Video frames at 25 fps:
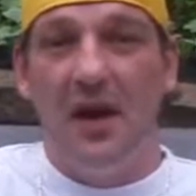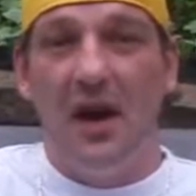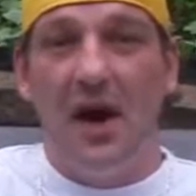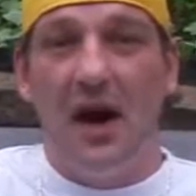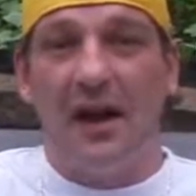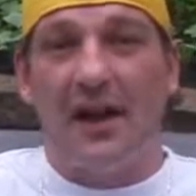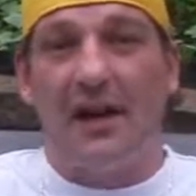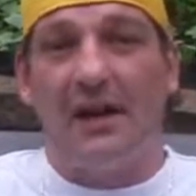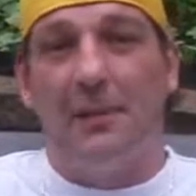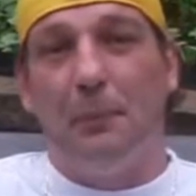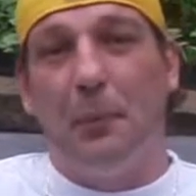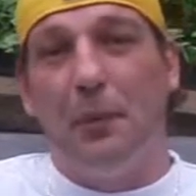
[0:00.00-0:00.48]

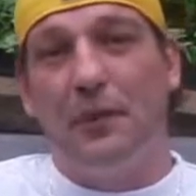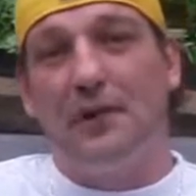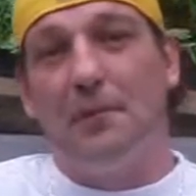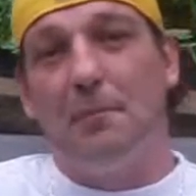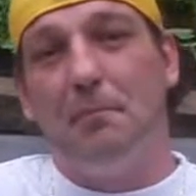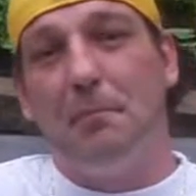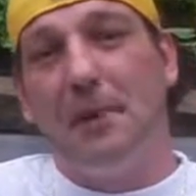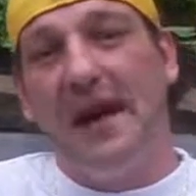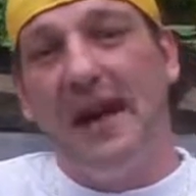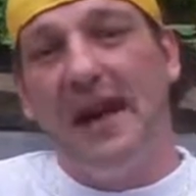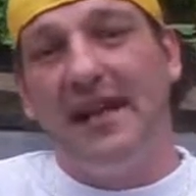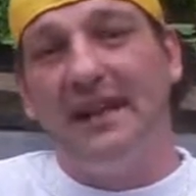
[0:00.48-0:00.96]
I got to put
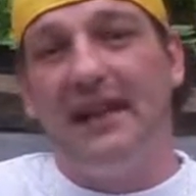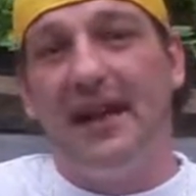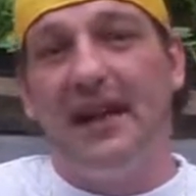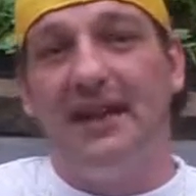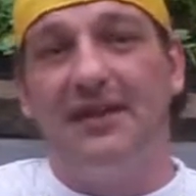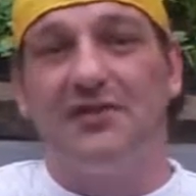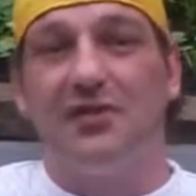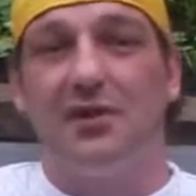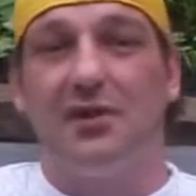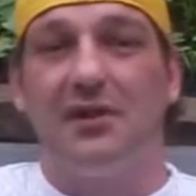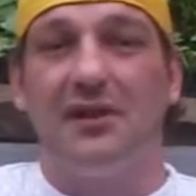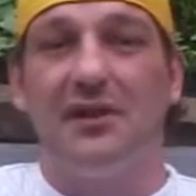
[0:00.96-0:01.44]
the
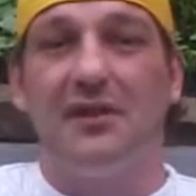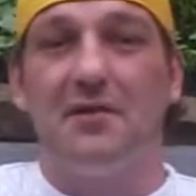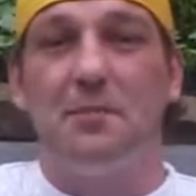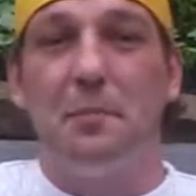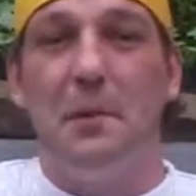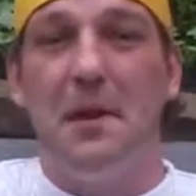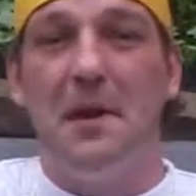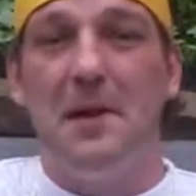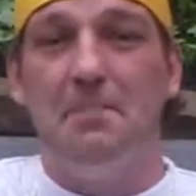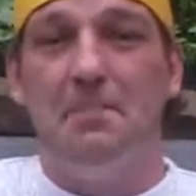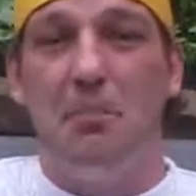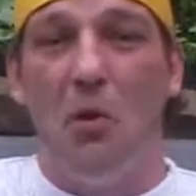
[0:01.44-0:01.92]
band-aids on these
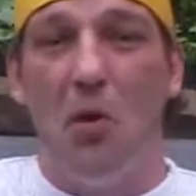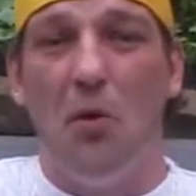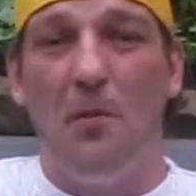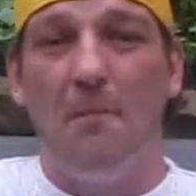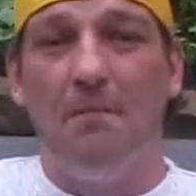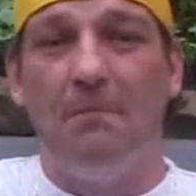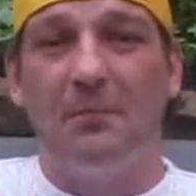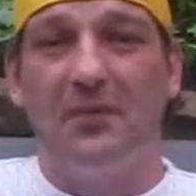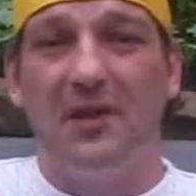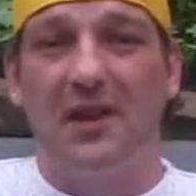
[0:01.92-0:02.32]
people